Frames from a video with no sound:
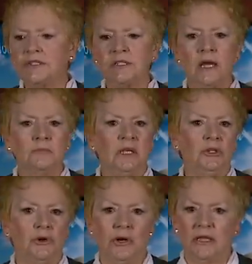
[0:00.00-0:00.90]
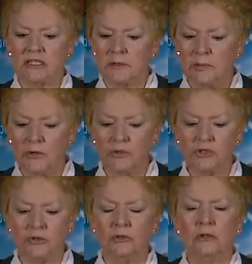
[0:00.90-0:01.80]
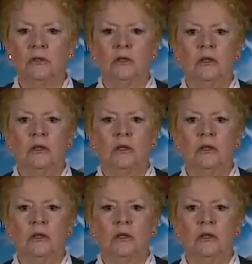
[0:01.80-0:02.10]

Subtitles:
does not mean you're not spiritual,